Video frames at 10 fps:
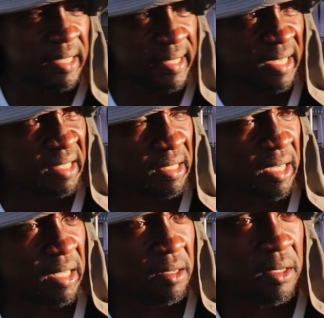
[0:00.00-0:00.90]

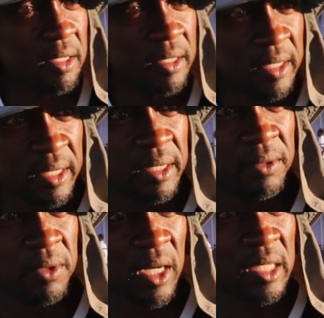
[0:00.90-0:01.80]

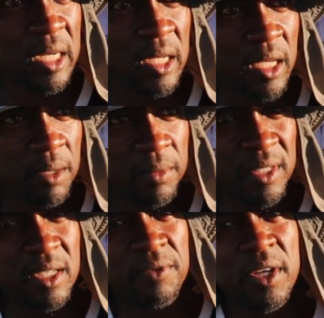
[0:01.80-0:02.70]
tactical game.
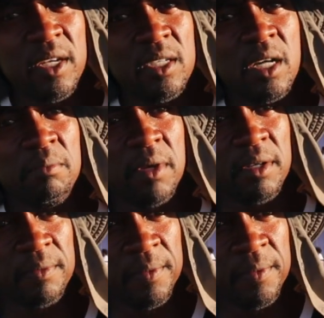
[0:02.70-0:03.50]
It's the defending champion.